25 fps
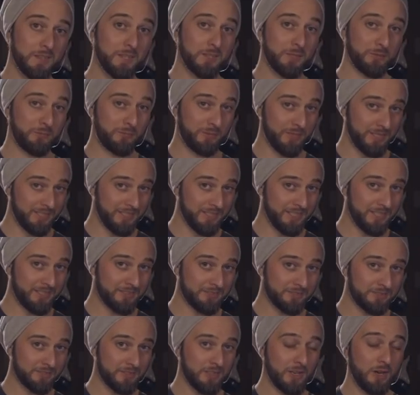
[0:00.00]
Did you feel that?
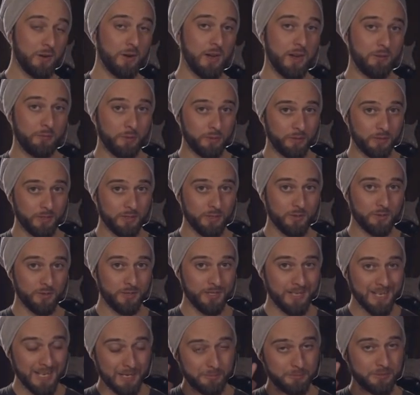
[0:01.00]
How everything
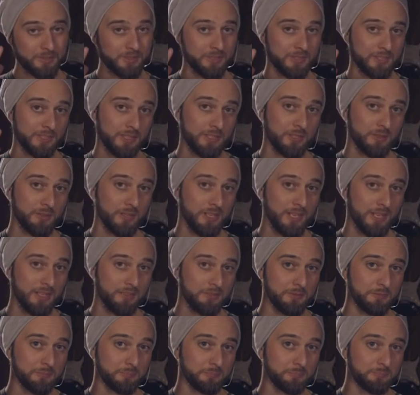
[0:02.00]
collapsed inside your
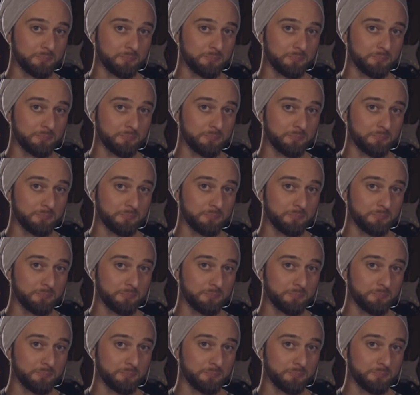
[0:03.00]
head?